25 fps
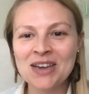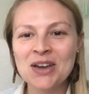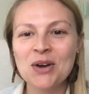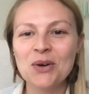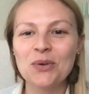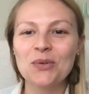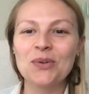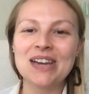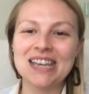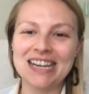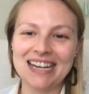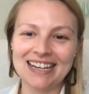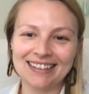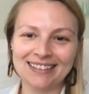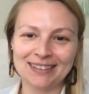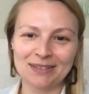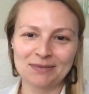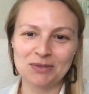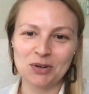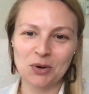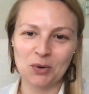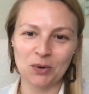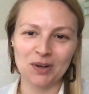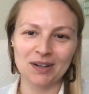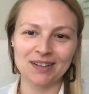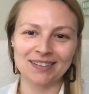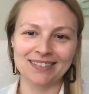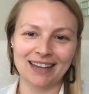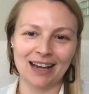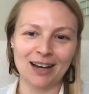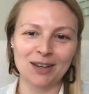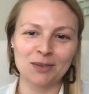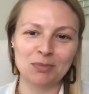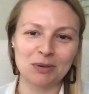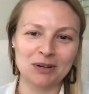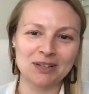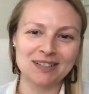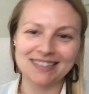We need some tortoise
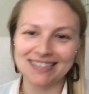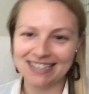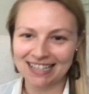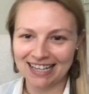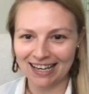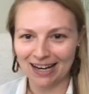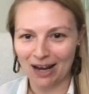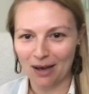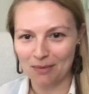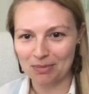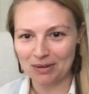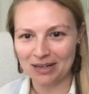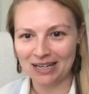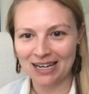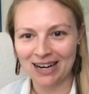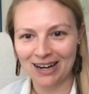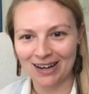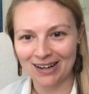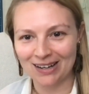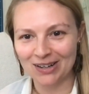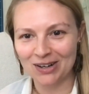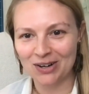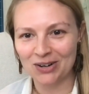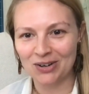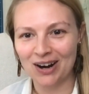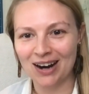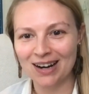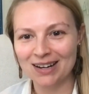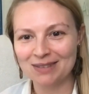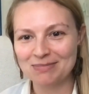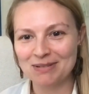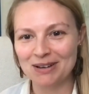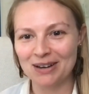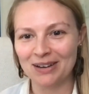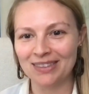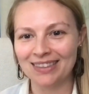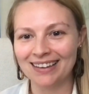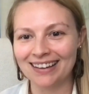experts to get up in here to correct
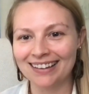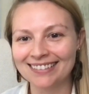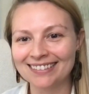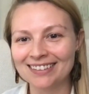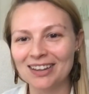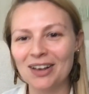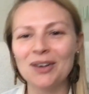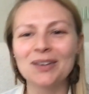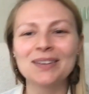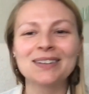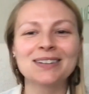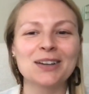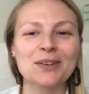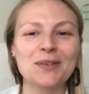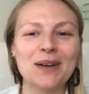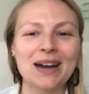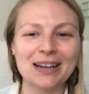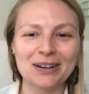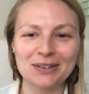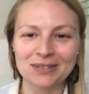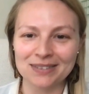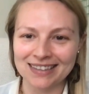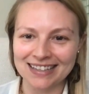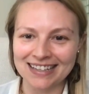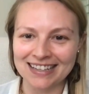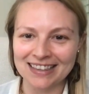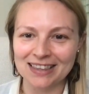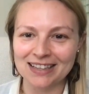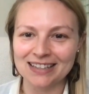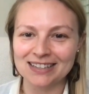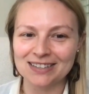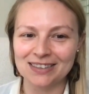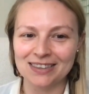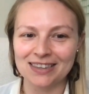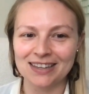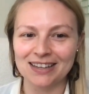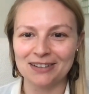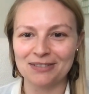me on this. Also, I don't think that
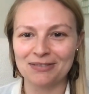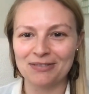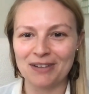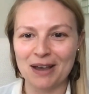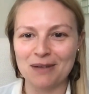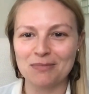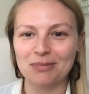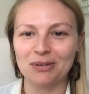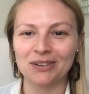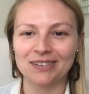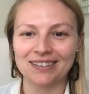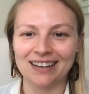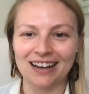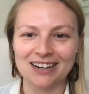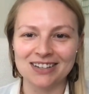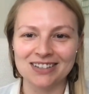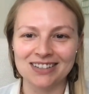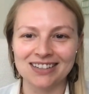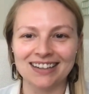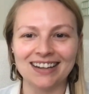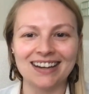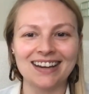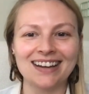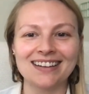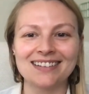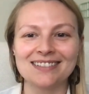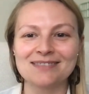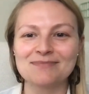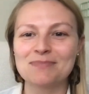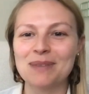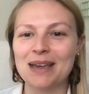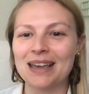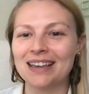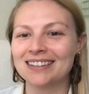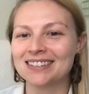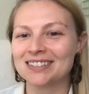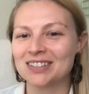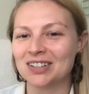the fable is actually
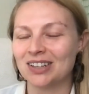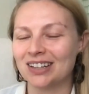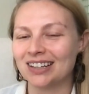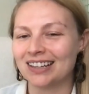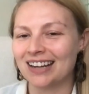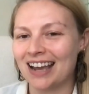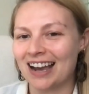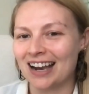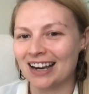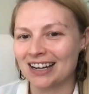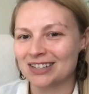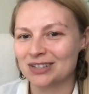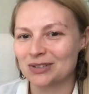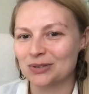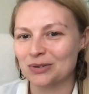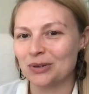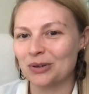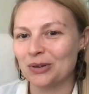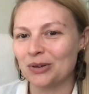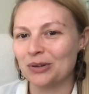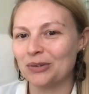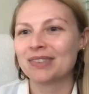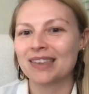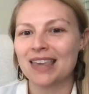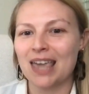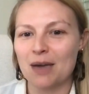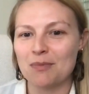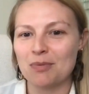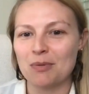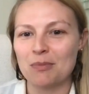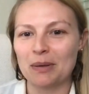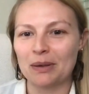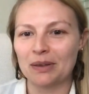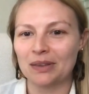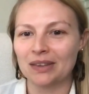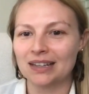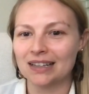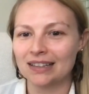based on actual
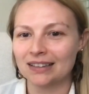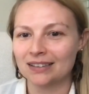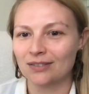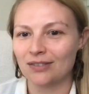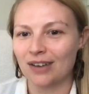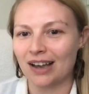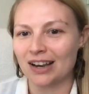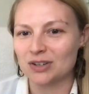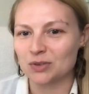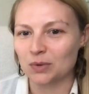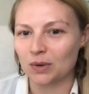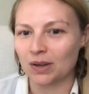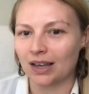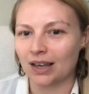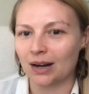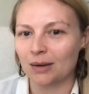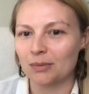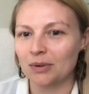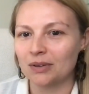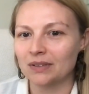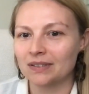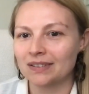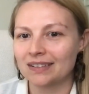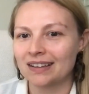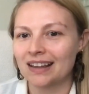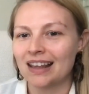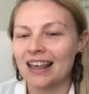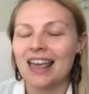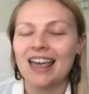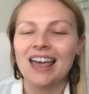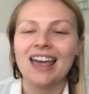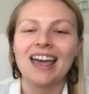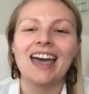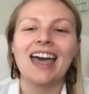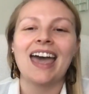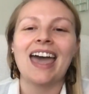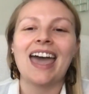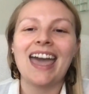capabilities of actual animals.
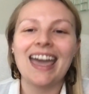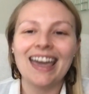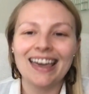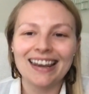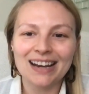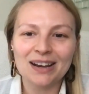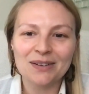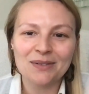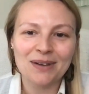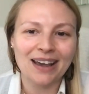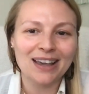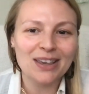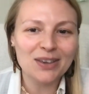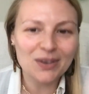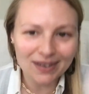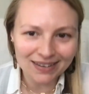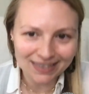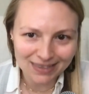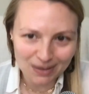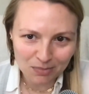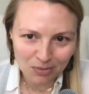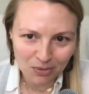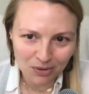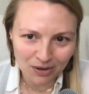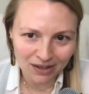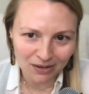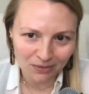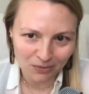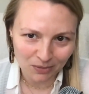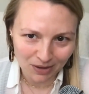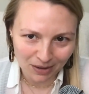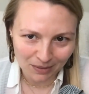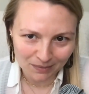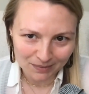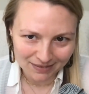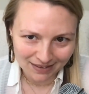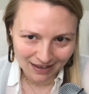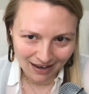Anyway, you get the point of what
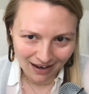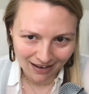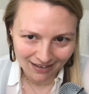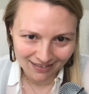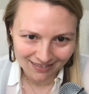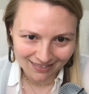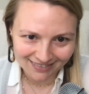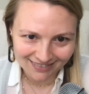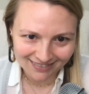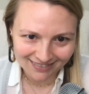I'm saying.